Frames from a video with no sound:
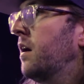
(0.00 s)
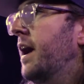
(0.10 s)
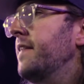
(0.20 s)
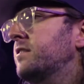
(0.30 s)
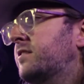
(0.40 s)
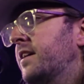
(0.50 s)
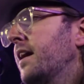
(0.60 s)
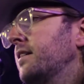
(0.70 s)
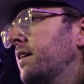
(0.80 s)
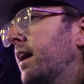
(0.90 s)
and they're
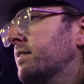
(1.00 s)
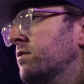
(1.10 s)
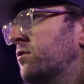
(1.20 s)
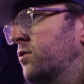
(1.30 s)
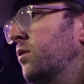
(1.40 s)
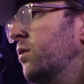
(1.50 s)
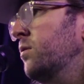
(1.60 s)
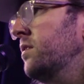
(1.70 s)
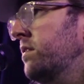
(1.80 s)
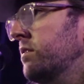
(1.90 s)
telling lots of
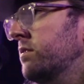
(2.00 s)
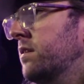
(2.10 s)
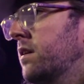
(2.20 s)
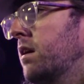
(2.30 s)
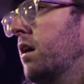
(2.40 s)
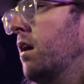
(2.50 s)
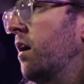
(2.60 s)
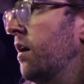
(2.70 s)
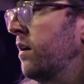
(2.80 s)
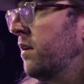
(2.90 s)
stories,
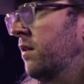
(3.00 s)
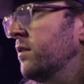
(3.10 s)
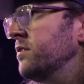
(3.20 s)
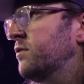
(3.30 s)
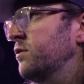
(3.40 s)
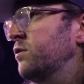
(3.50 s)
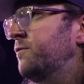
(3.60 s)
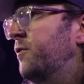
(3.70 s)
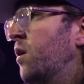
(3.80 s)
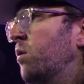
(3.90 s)
and looking
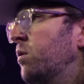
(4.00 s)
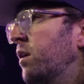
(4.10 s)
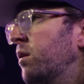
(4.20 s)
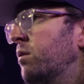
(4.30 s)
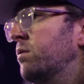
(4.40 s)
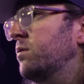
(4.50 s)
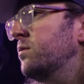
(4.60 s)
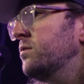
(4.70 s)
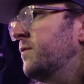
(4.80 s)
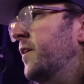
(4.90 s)
through
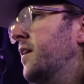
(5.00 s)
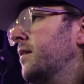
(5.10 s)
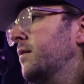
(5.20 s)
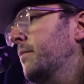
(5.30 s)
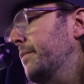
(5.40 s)
photos of him.